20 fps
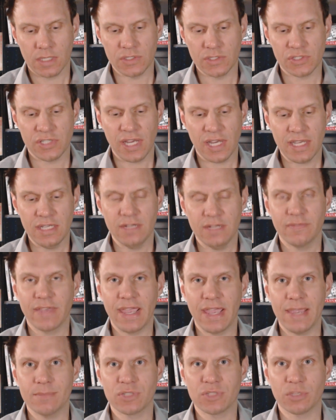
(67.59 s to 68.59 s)

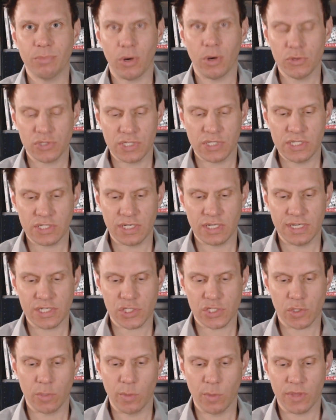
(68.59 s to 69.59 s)
Consecutive games, postseason
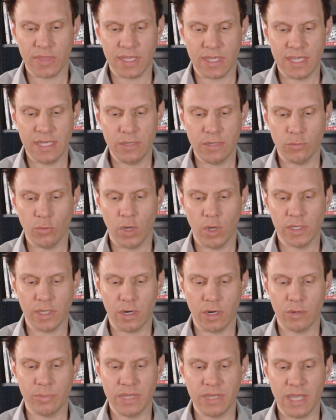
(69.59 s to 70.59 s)
history, with a hit, run,
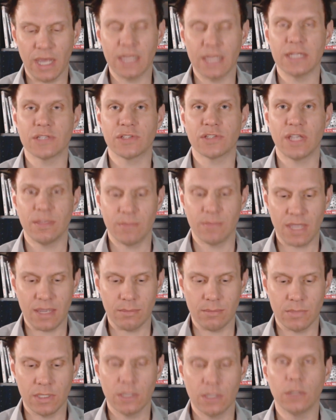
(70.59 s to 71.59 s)
and RBI in the same
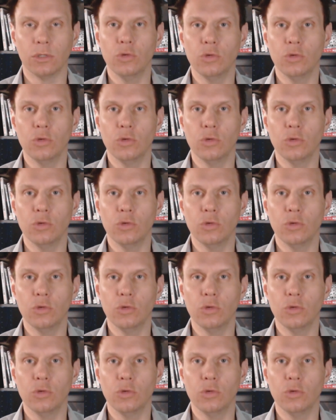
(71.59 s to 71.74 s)
game.